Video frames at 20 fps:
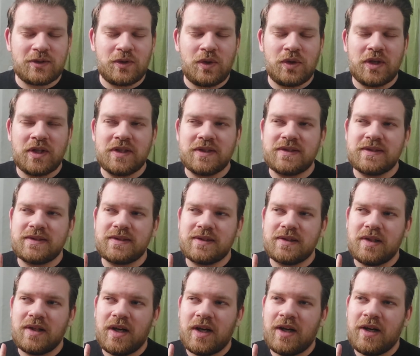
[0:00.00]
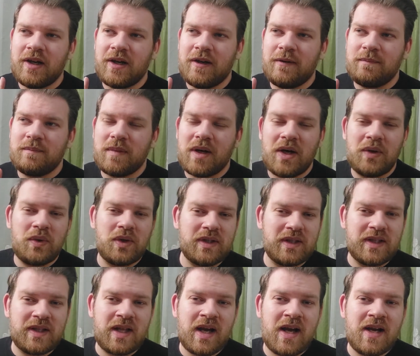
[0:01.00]
chorus, are
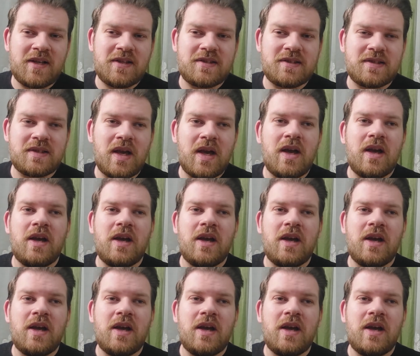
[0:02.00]
really nice.